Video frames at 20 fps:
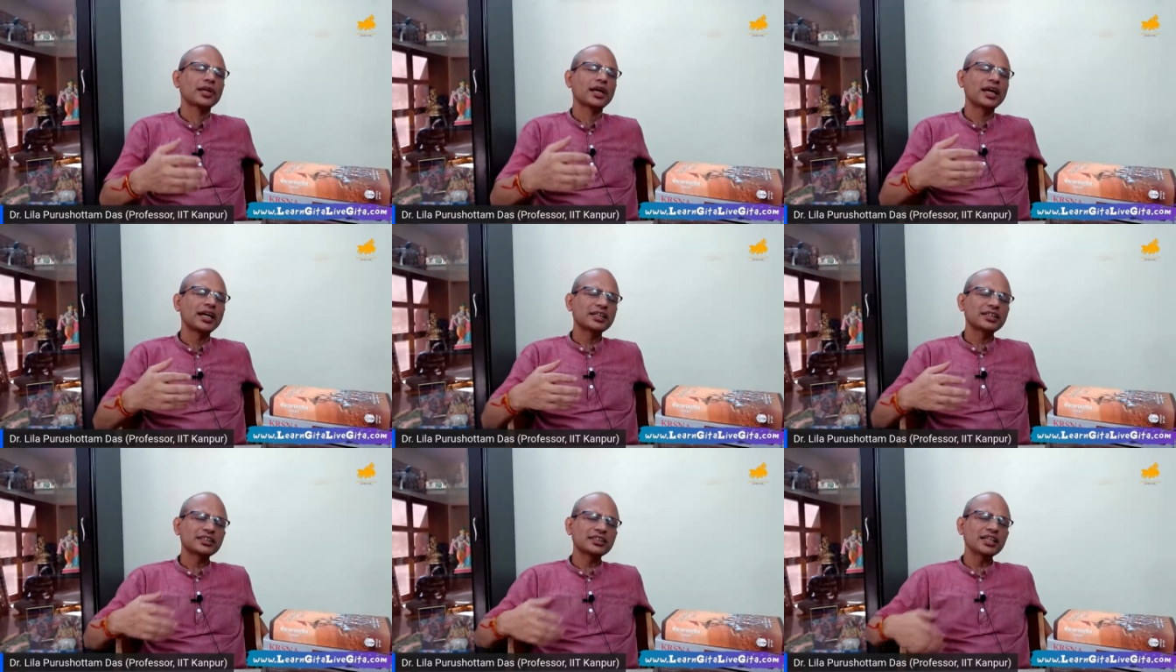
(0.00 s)

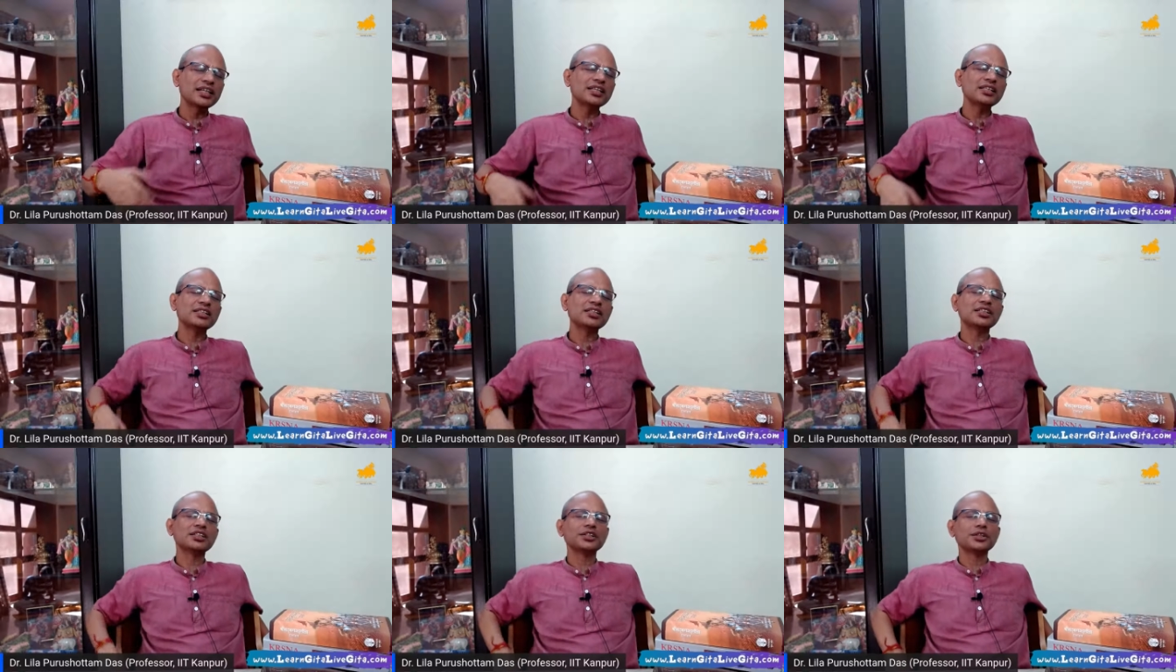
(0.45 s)

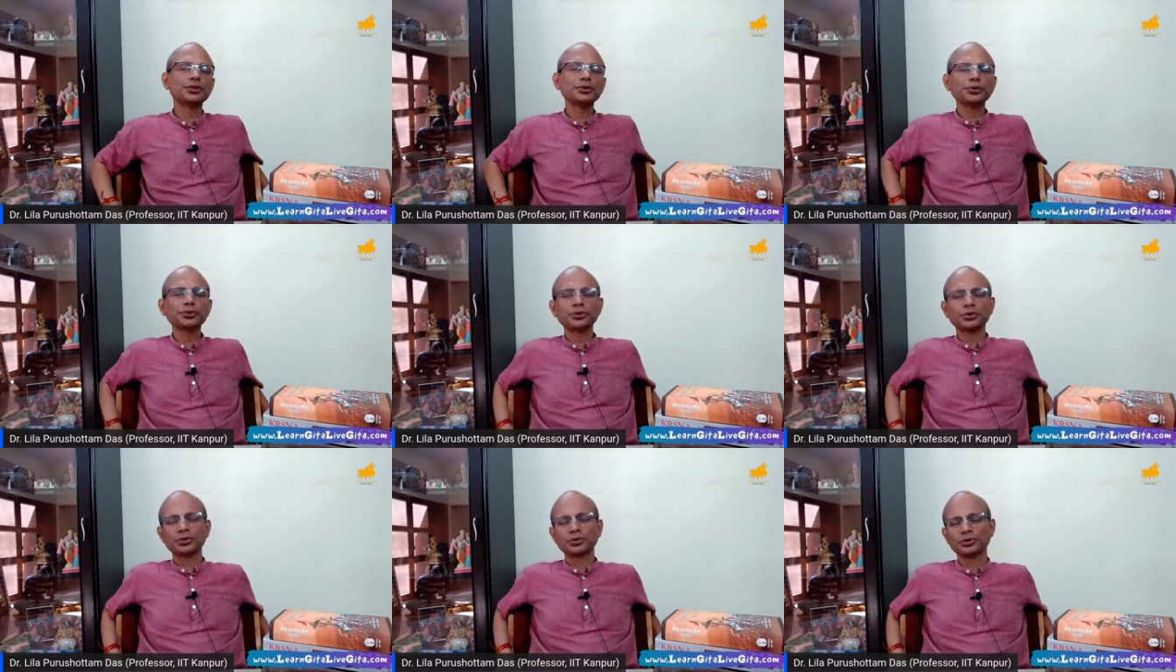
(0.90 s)
exchanged his
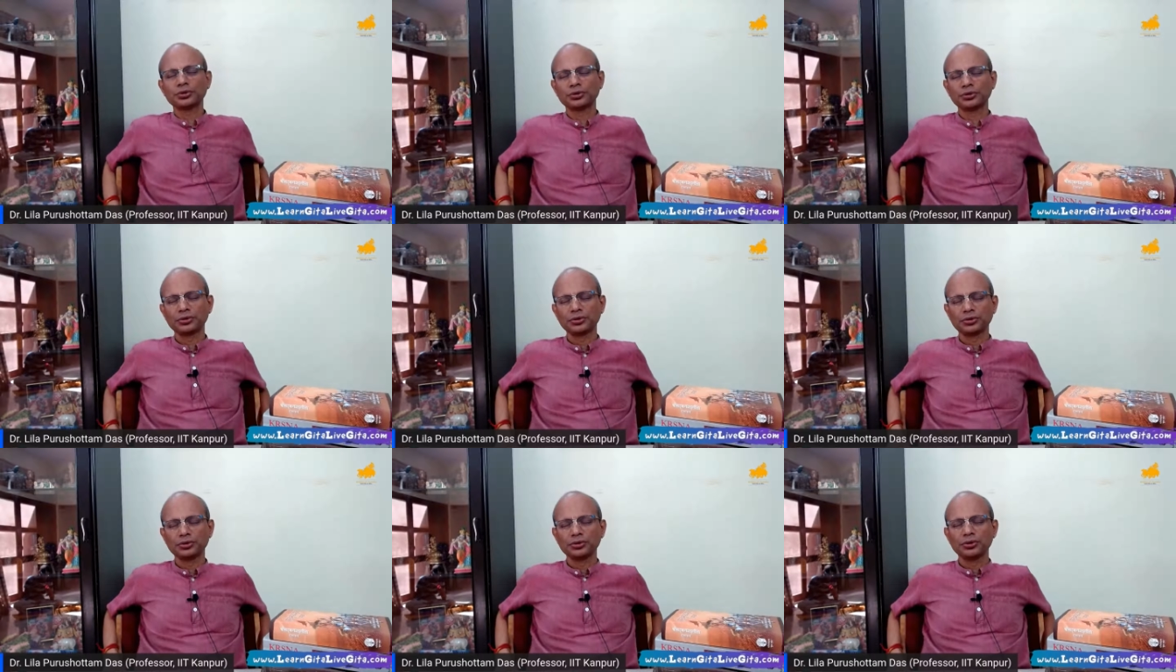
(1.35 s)
youth
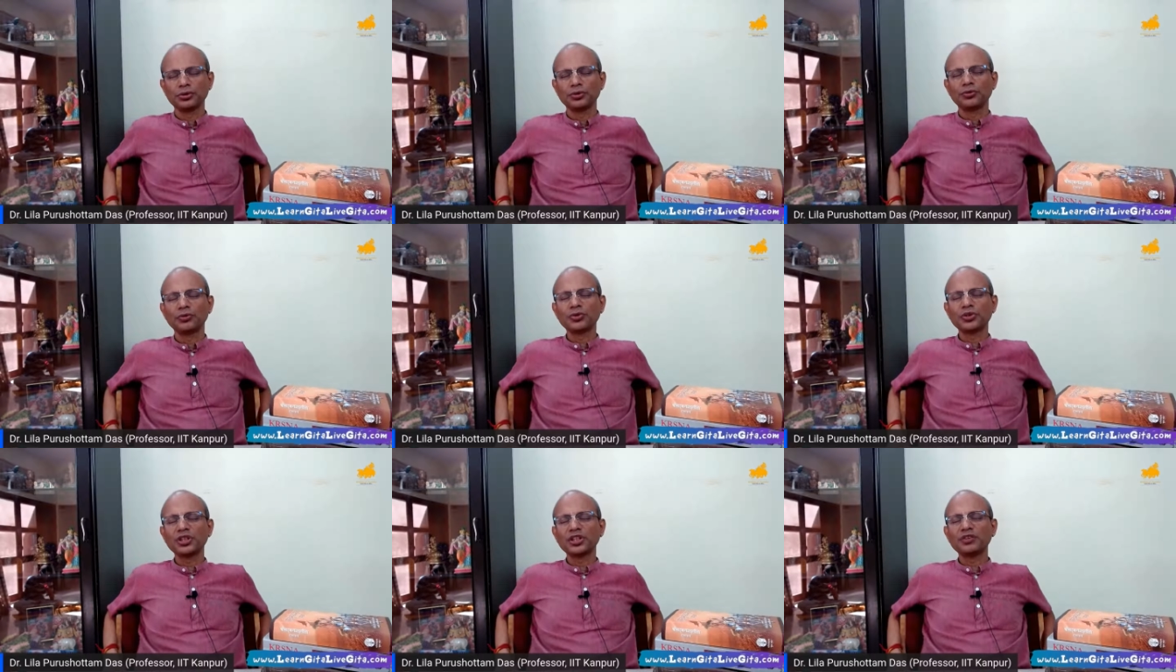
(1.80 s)

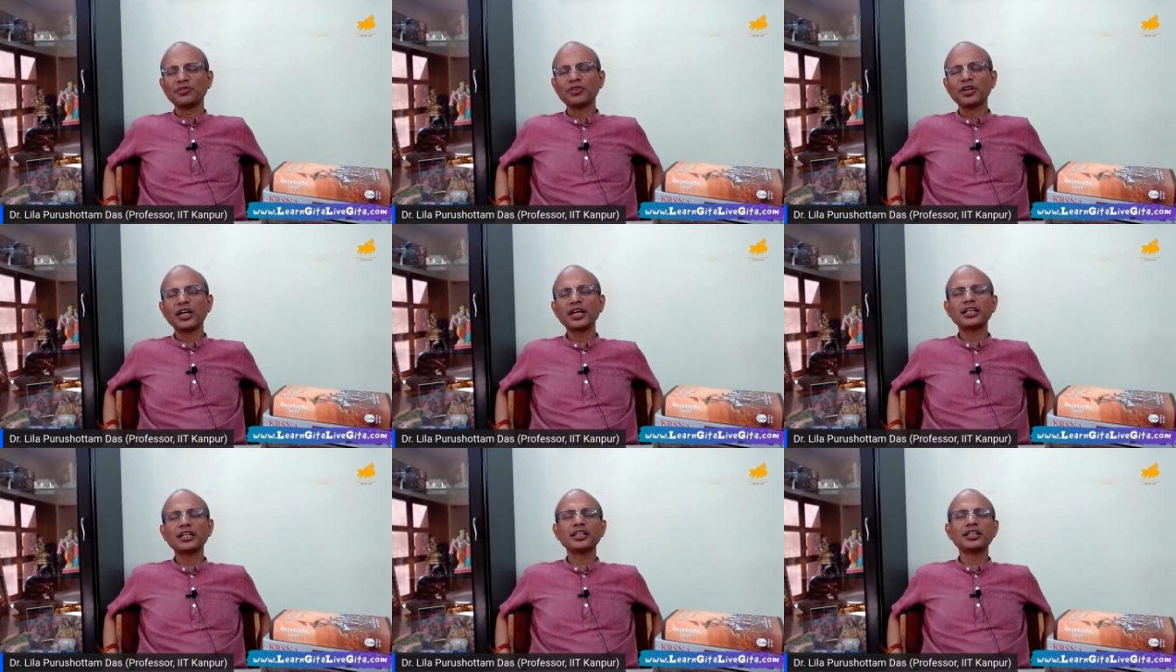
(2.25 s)
with the
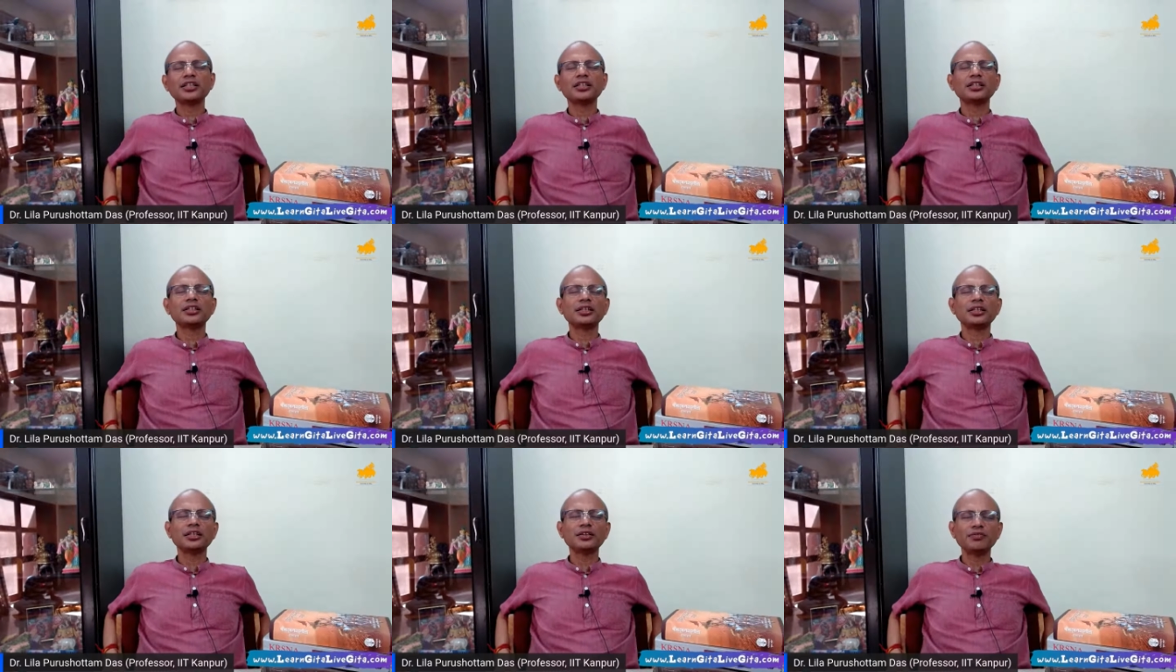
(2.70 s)

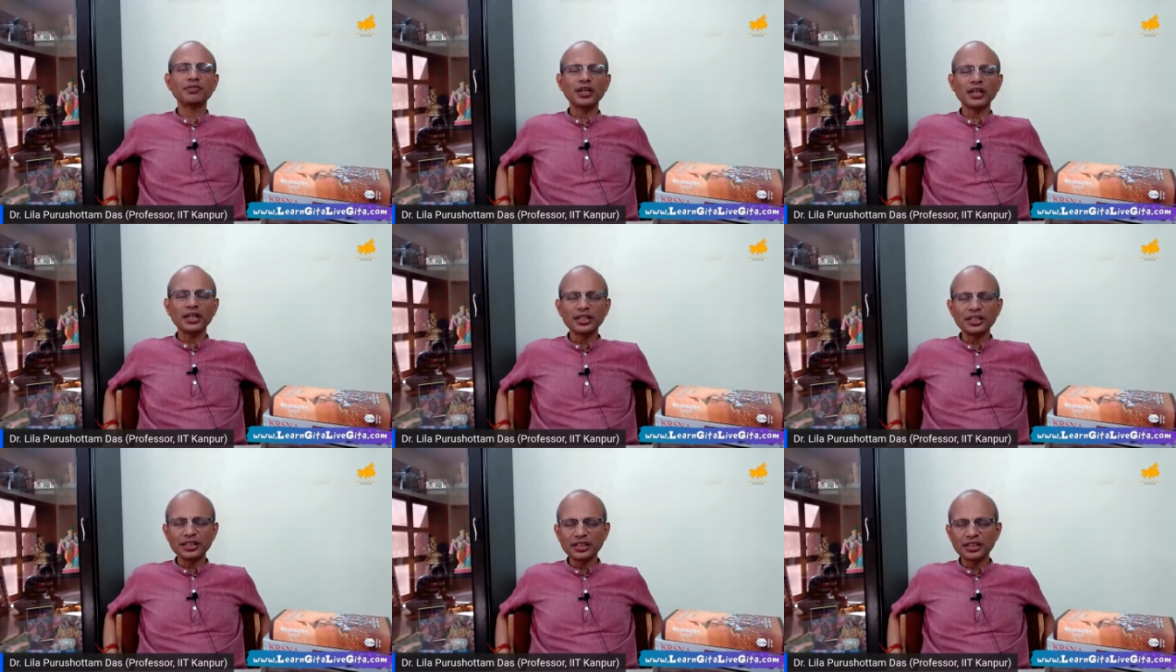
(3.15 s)

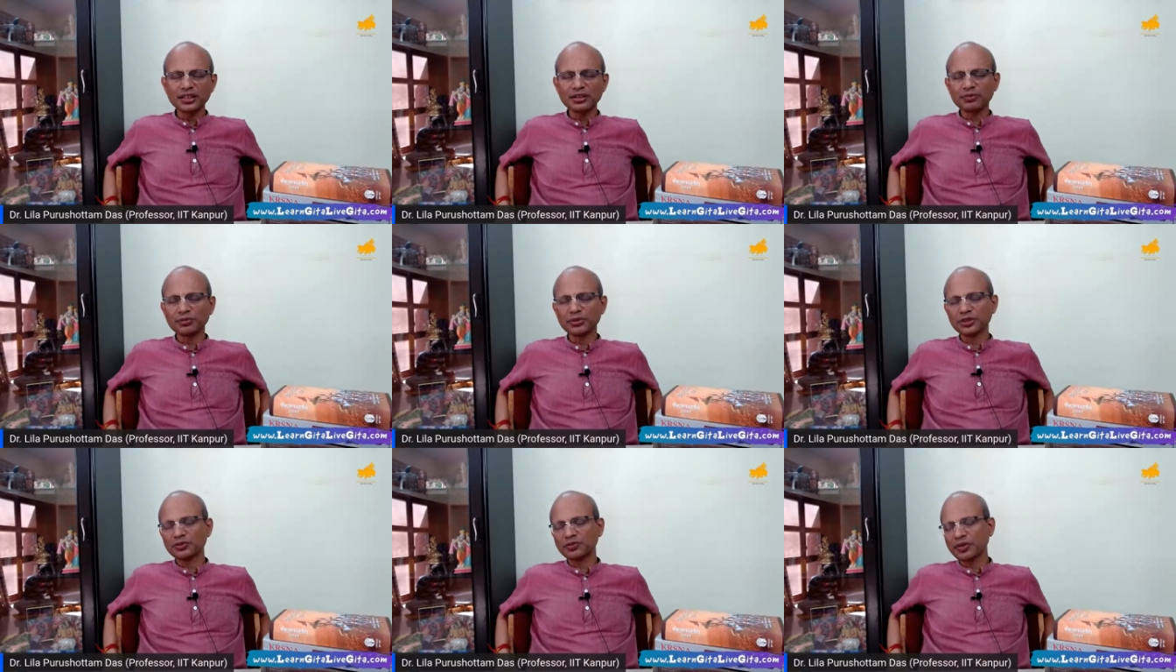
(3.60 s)
invalidity
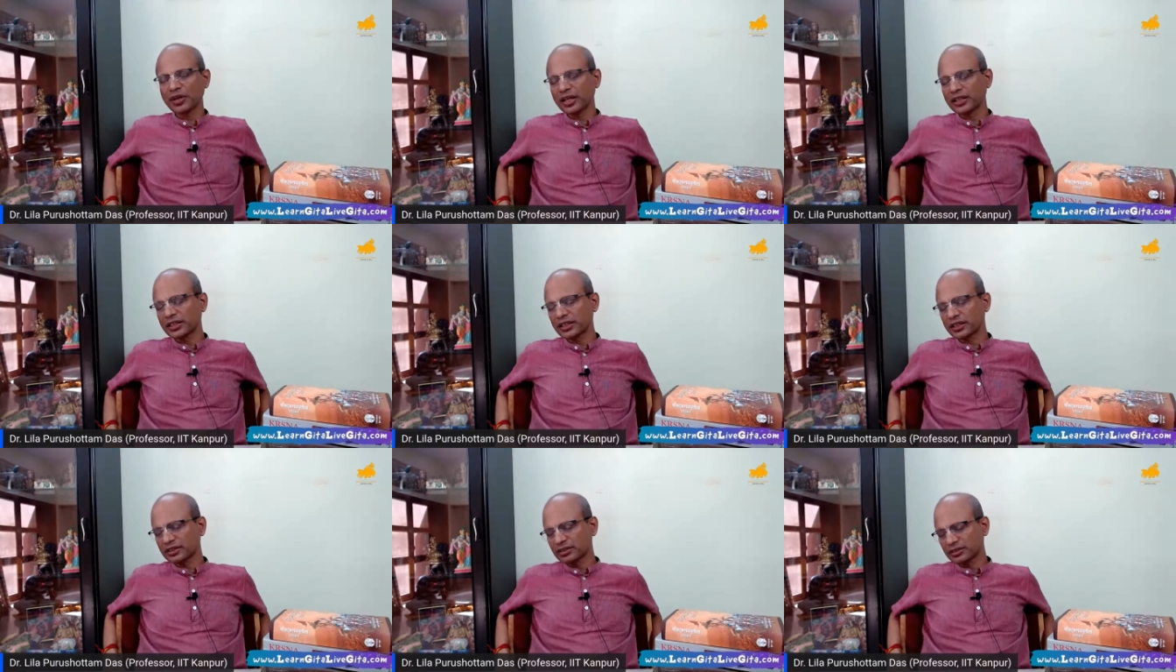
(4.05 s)
of his
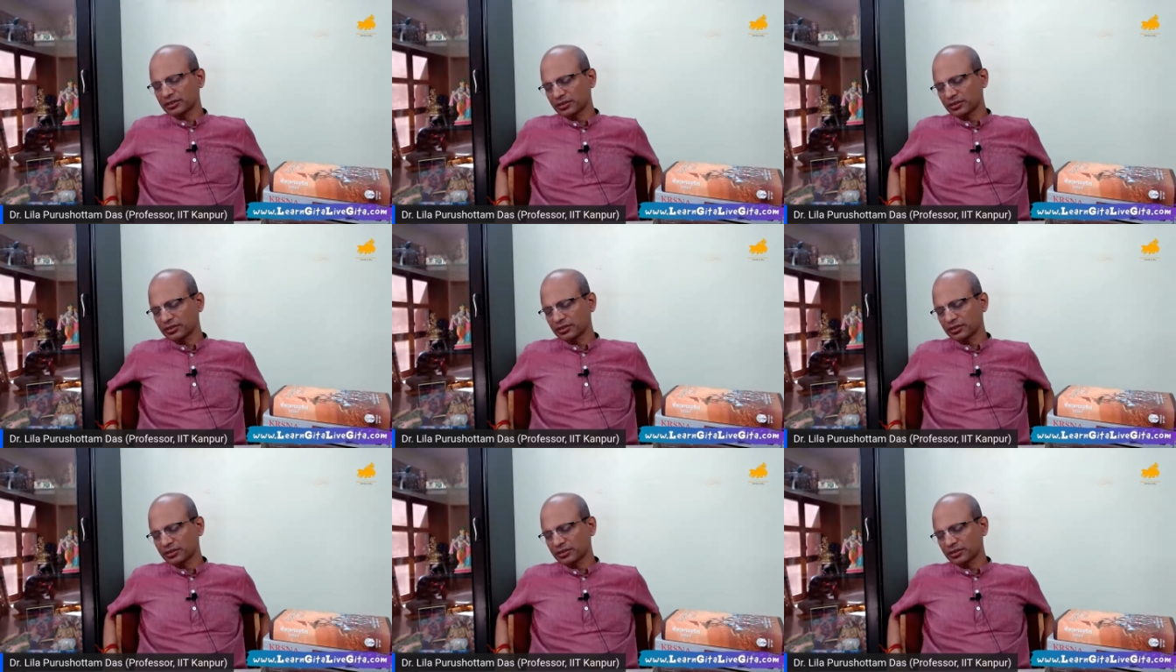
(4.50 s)
father.